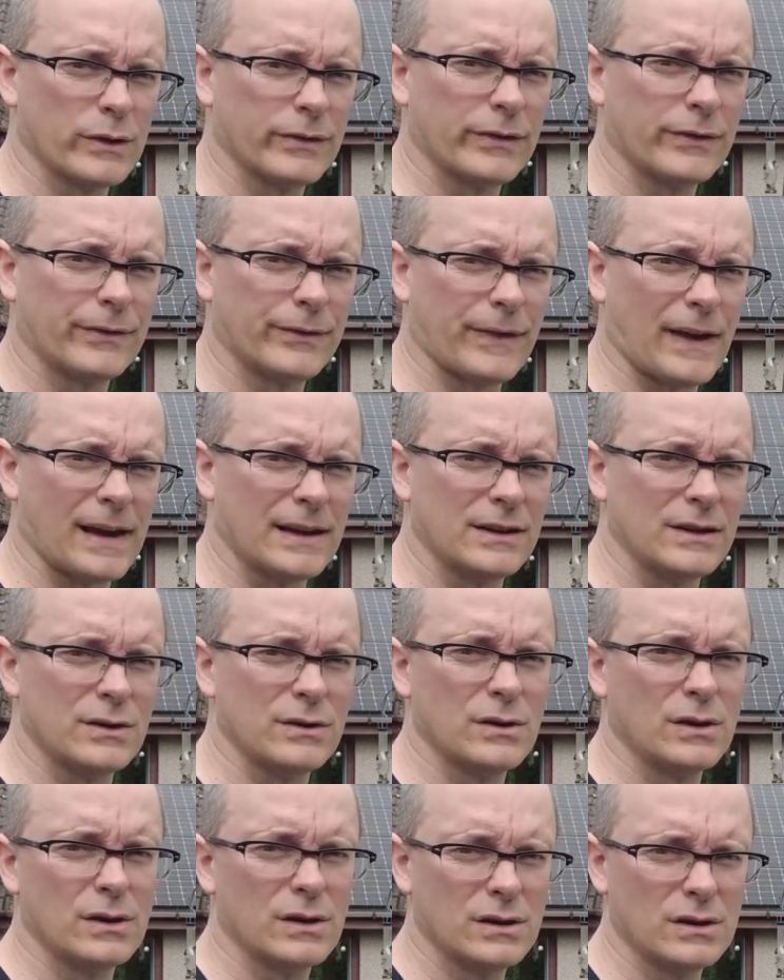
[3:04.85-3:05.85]
worth of
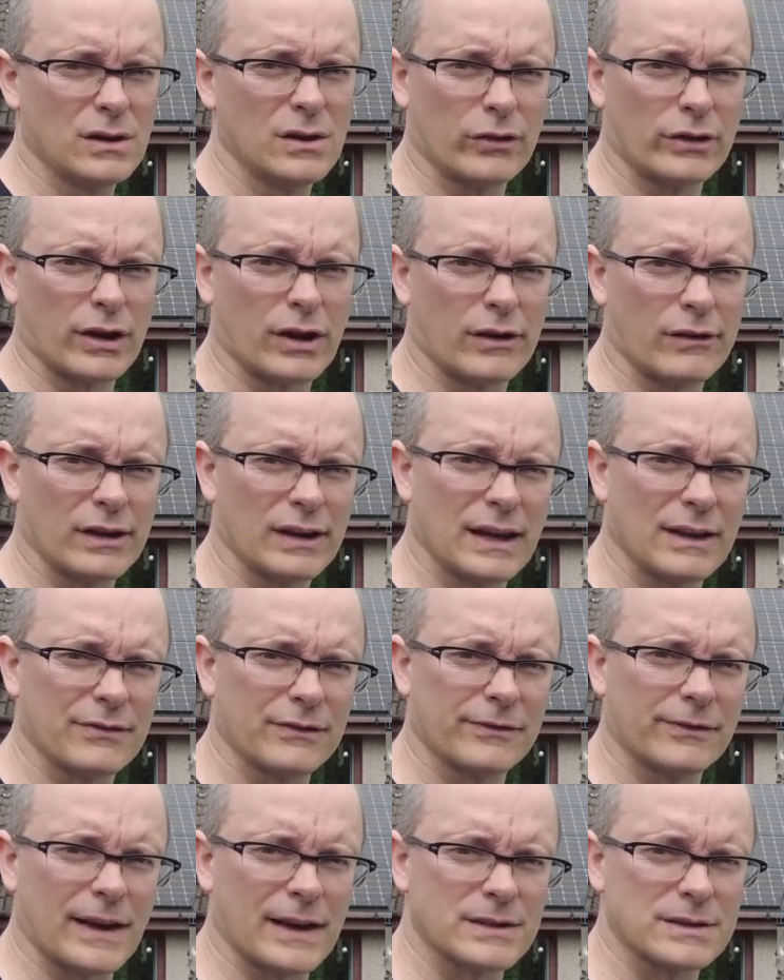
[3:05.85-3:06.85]
value on our
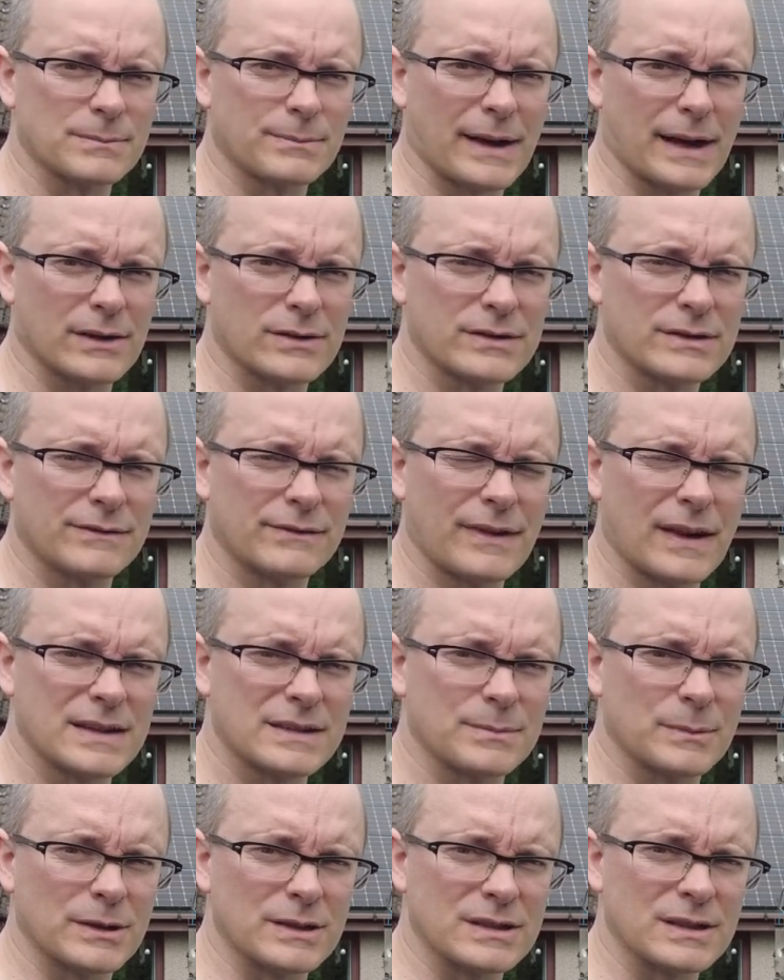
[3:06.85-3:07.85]
£11,000
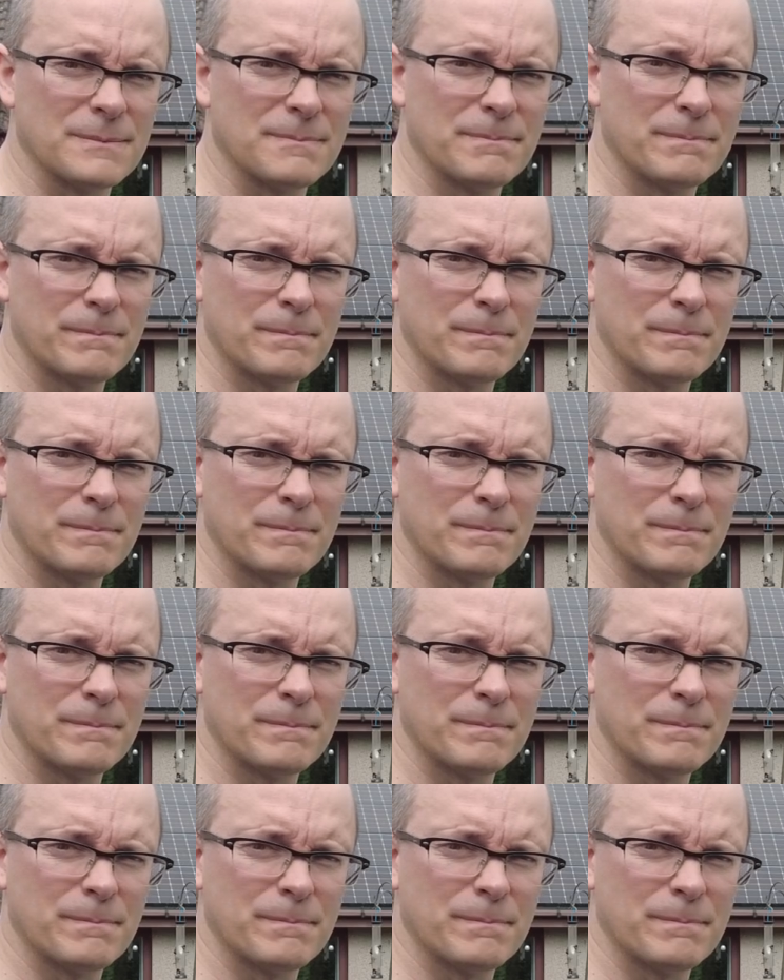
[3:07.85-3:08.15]
investment.